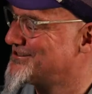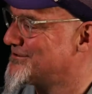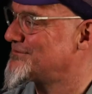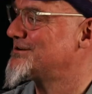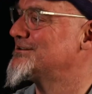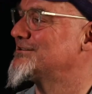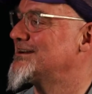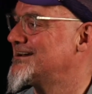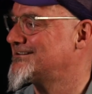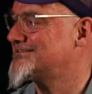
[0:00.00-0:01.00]
in the front of the
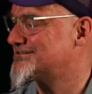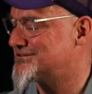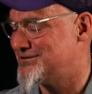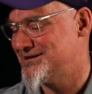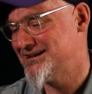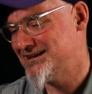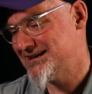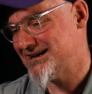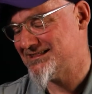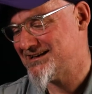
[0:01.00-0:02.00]
record,
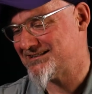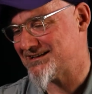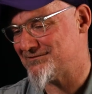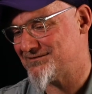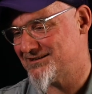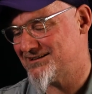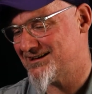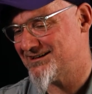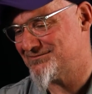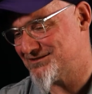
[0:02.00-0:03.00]
And that definitely,
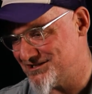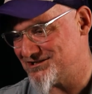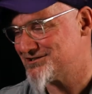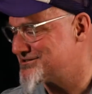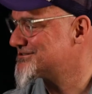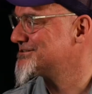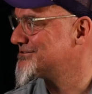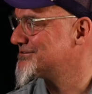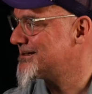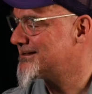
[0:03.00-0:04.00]
T-shirts and
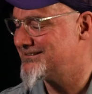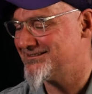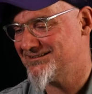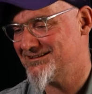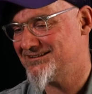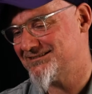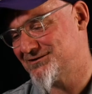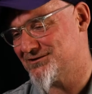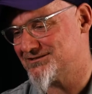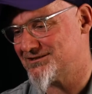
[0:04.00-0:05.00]
all that, and that
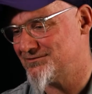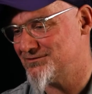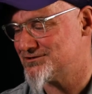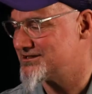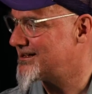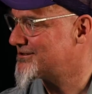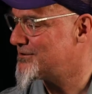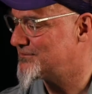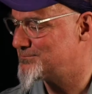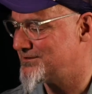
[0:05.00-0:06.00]
got us a few slag
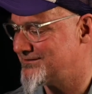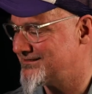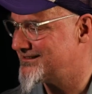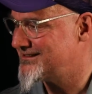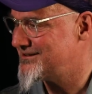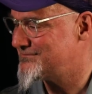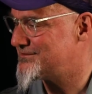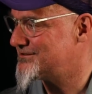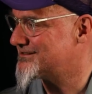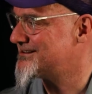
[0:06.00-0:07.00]
offs. Yeah, people find
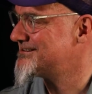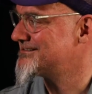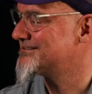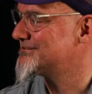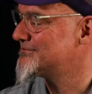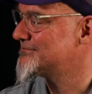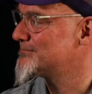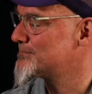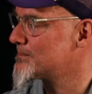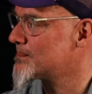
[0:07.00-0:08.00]
that sort of stuff.
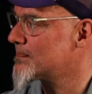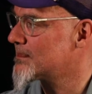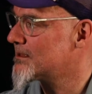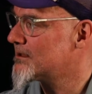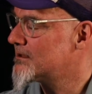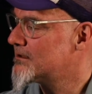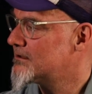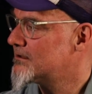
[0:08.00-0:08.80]
It's like,